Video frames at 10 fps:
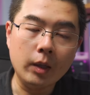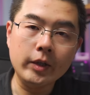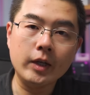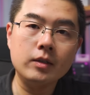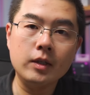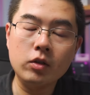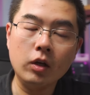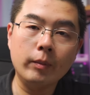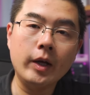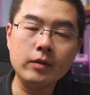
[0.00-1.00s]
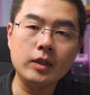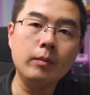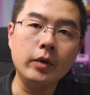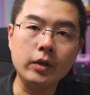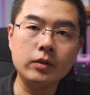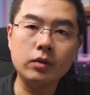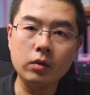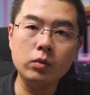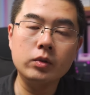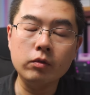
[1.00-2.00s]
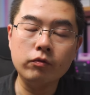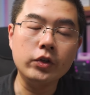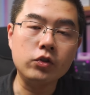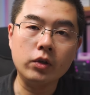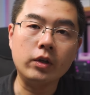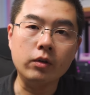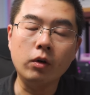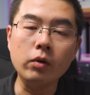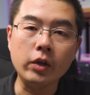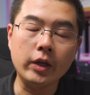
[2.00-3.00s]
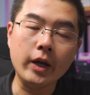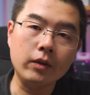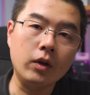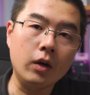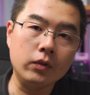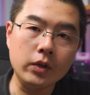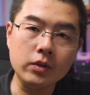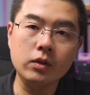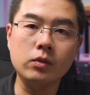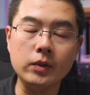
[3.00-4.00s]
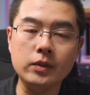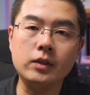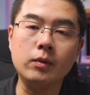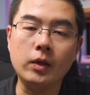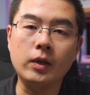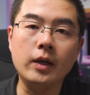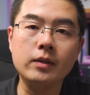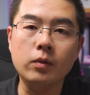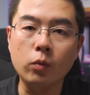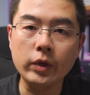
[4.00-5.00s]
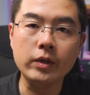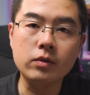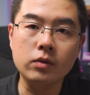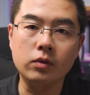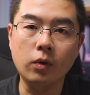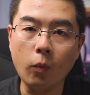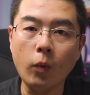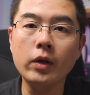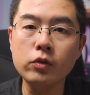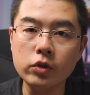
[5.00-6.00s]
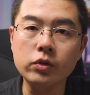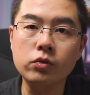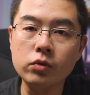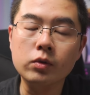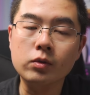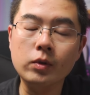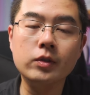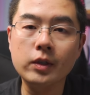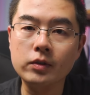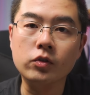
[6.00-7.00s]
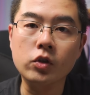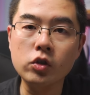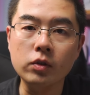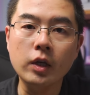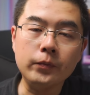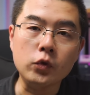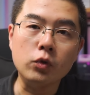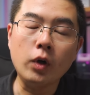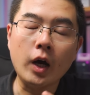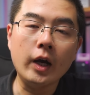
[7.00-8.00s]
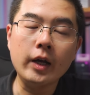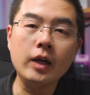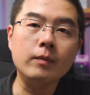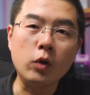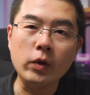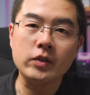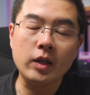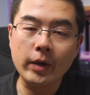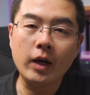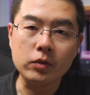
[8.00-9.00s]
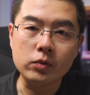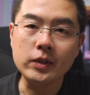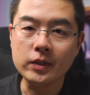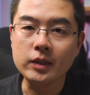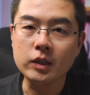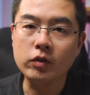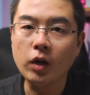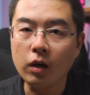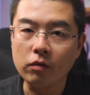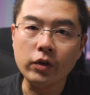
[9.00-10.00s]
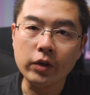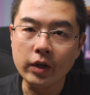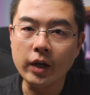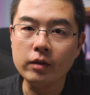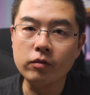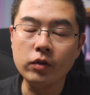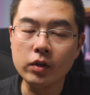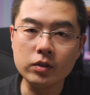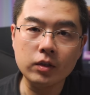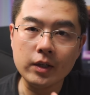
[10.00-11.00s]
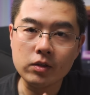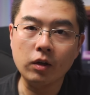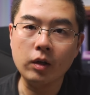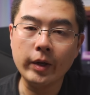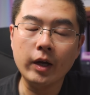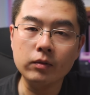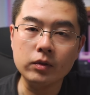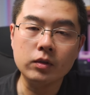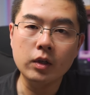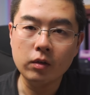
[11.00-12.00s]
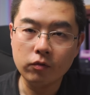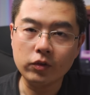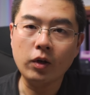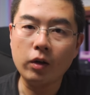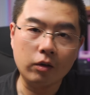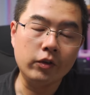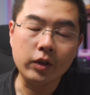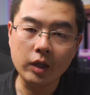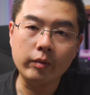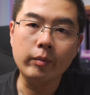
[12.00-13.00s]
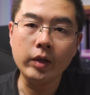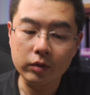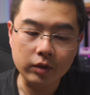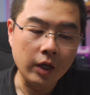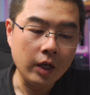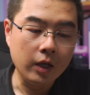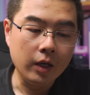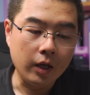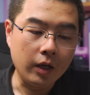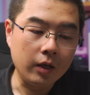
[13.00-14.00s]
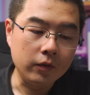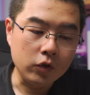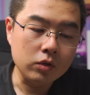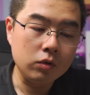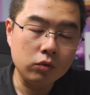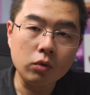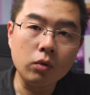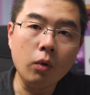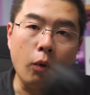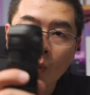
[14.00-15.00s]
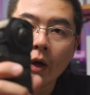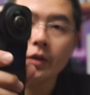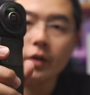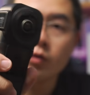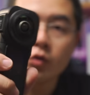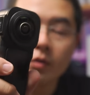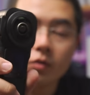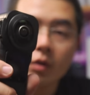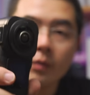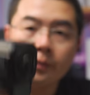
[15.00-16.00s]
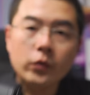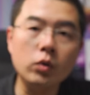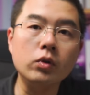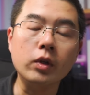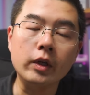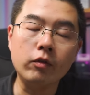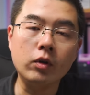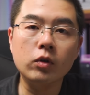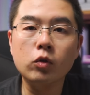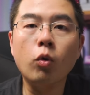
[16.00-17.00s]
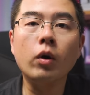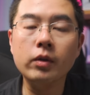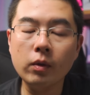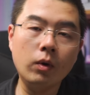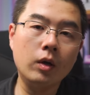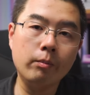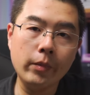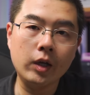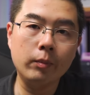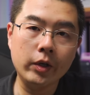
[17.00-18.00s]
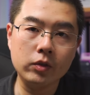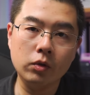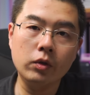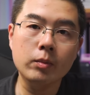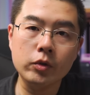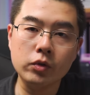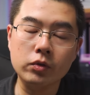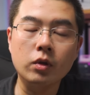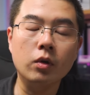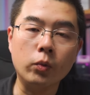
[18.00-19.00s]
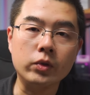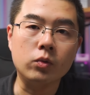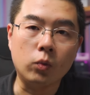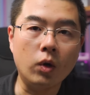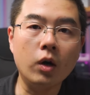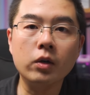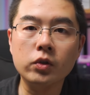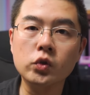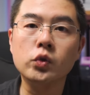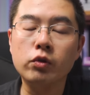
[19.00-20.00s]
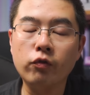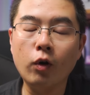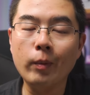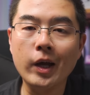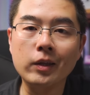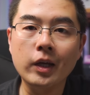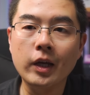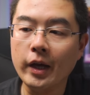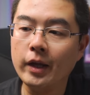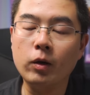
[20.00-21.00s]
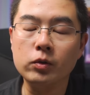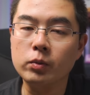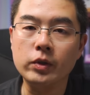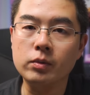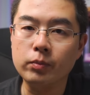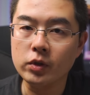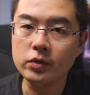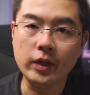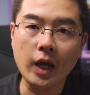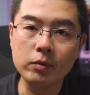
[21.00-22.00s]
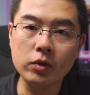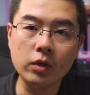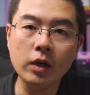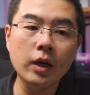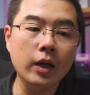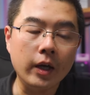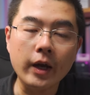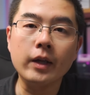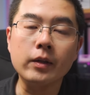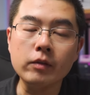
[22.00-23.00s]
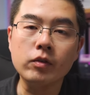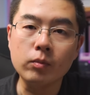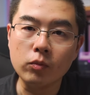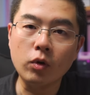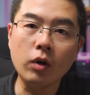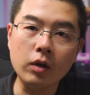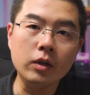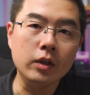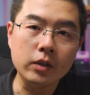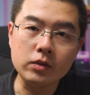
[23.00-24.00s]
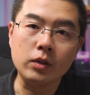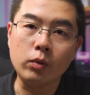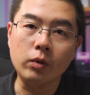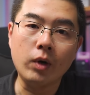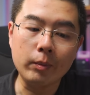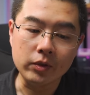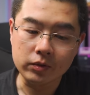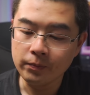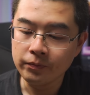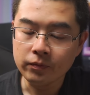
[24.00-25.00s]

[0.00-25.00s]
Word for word: Coming next, let's talk about some exclusive feature you can only get on Insta360 One RS with the 1 inch 360 edition. You know I am crazy about 360 photography, and first let's talk about this photography capability. This dual 1 inch sensor could deliver 21 megapixel images with raw DNG format, and also with burst capture and even more secret weapons.